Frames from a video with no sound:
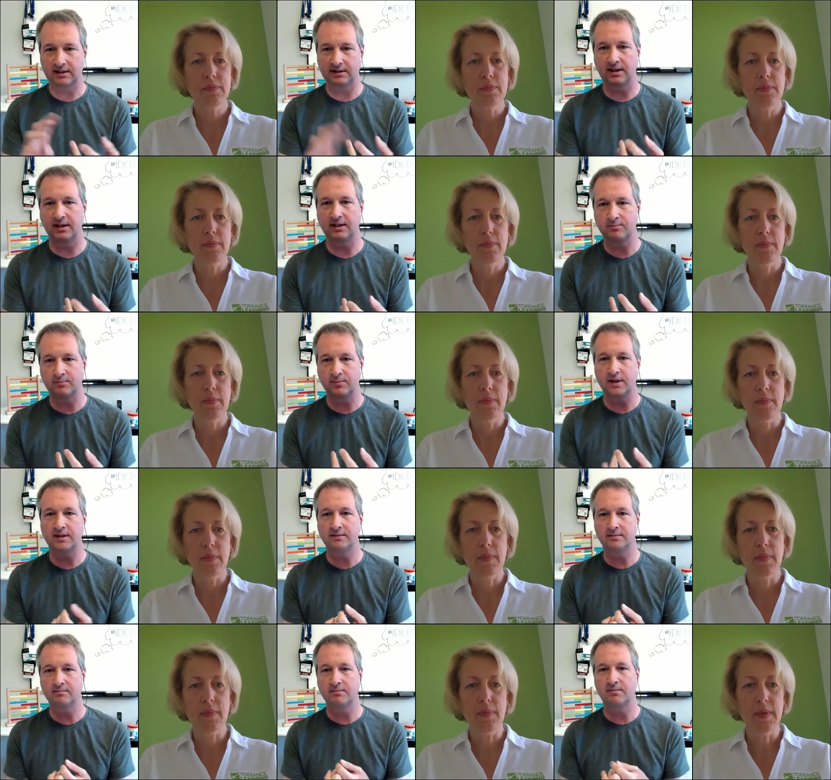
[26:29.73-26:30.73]
Speaker 1: and, and,
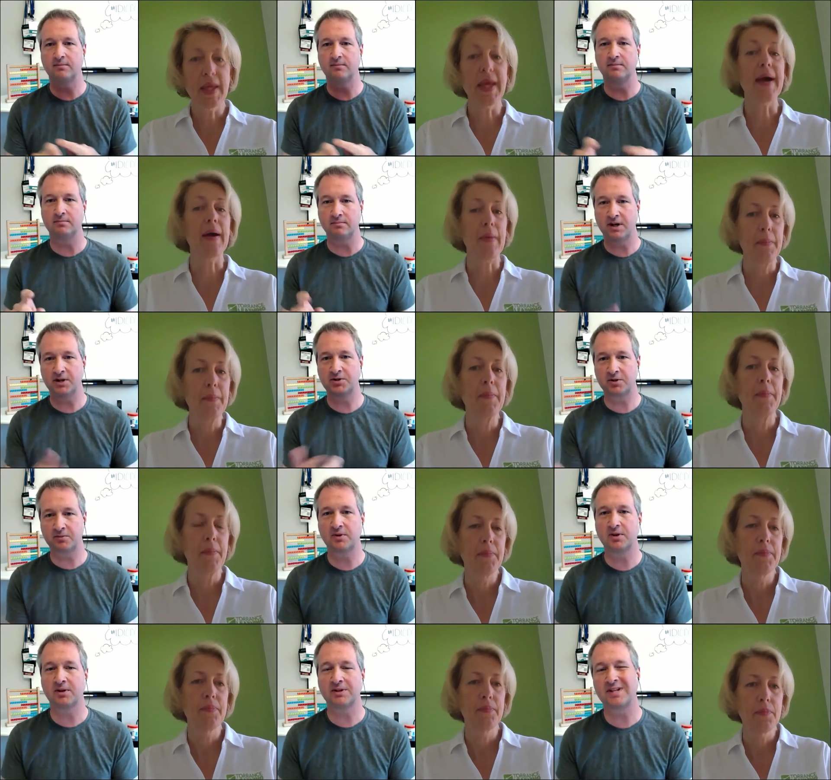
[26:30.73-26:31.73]
and yeah.
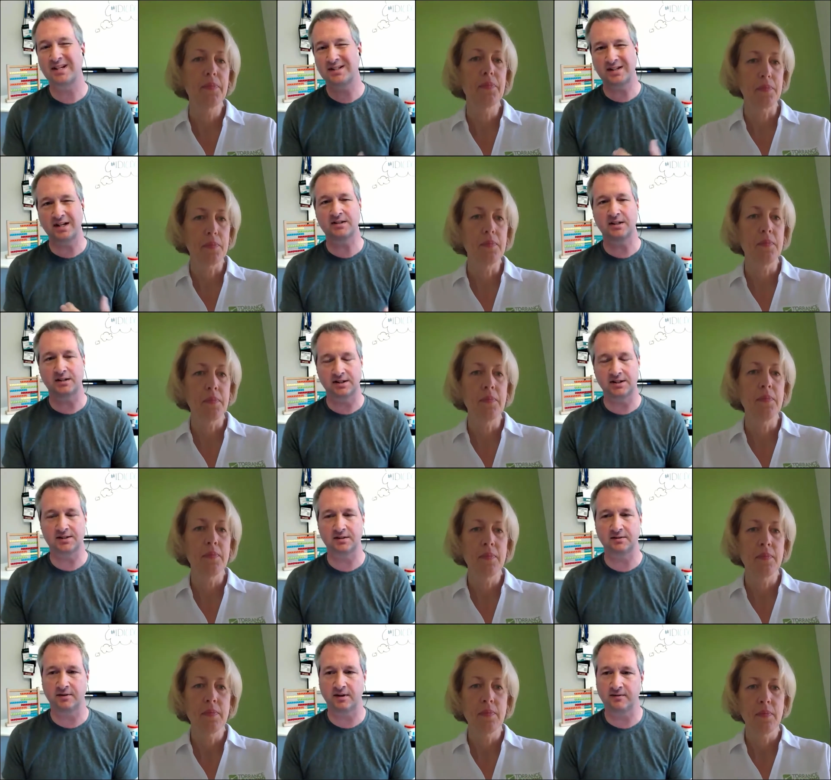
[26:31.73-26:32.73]
measured, a sense at least
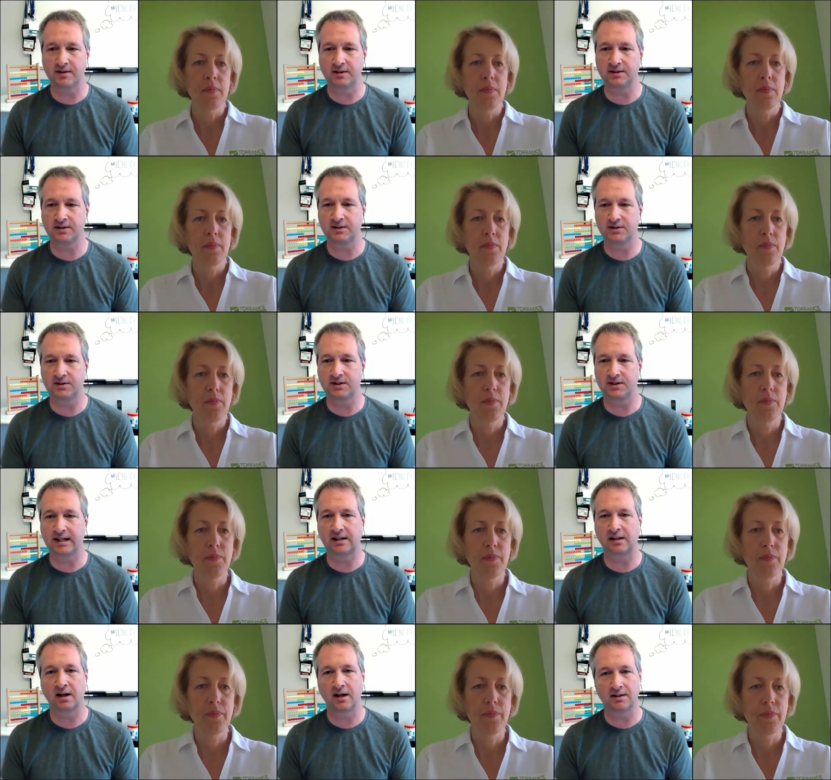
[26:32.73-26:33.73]
of, of that there's a
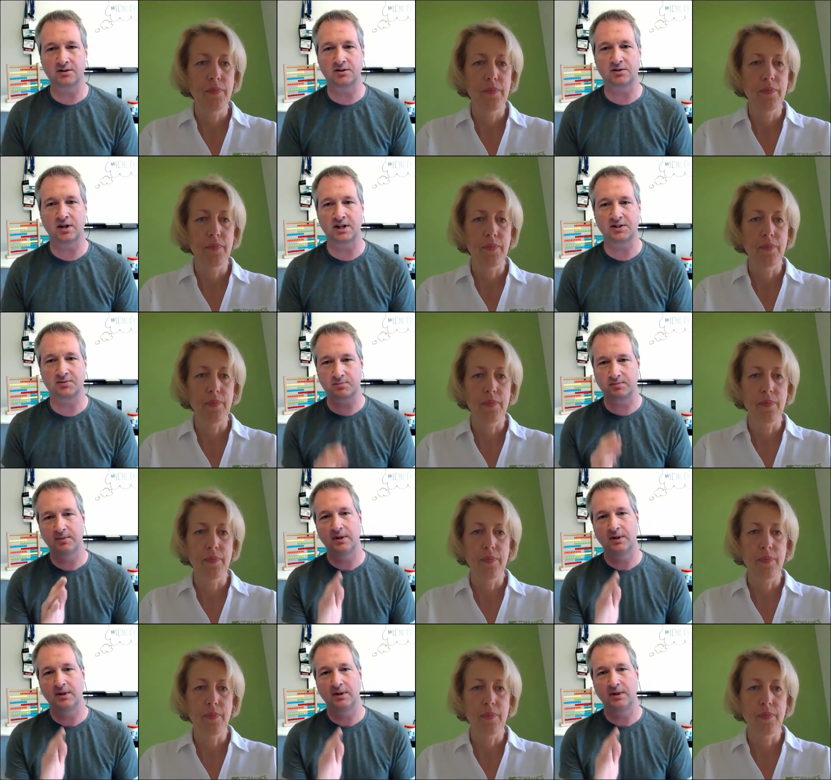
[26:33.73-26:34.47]
deadline or slash